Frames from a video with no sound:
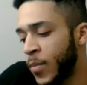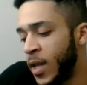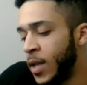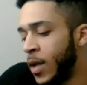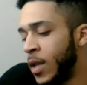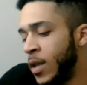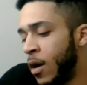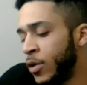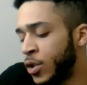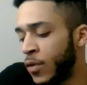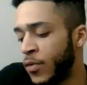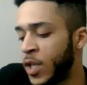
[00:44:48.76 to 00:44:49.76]
and, and
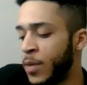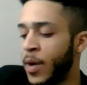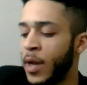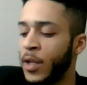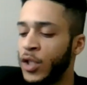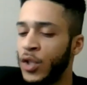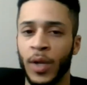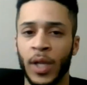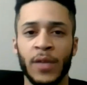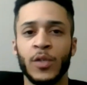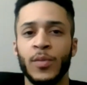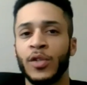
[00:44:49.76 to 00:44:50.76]
also if there's anybody that you want to
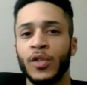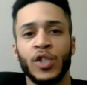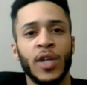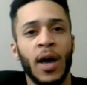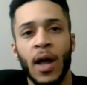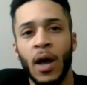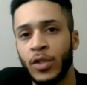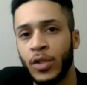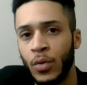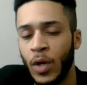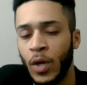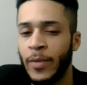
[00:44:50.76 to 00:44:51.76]
give a special shout out
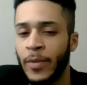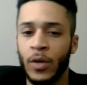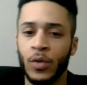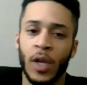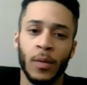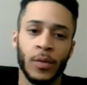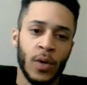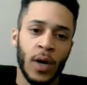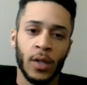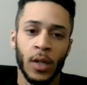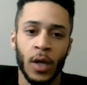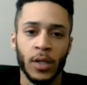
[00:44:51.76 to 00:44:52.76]
to, anybody who's helped you
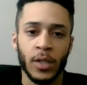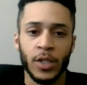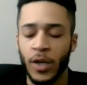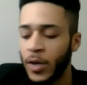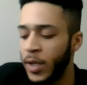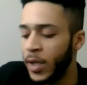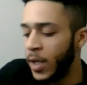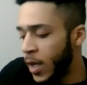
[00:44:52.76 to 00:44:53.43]
out along the journey,